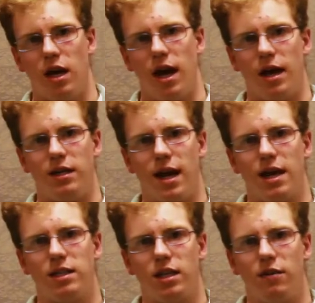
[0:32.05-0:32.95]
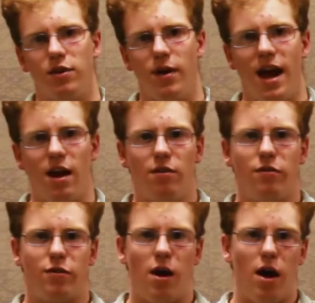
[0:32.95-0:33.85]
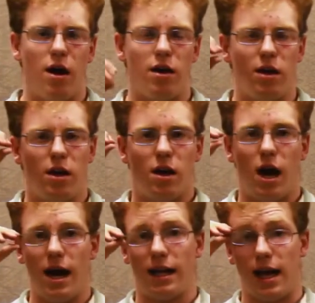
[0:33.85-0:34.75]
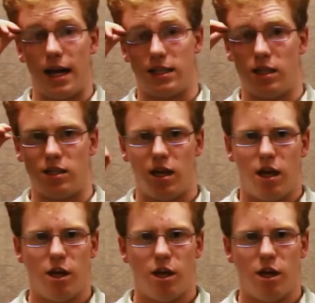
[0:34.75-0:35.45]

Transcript: And yes, if you have eyeglasses,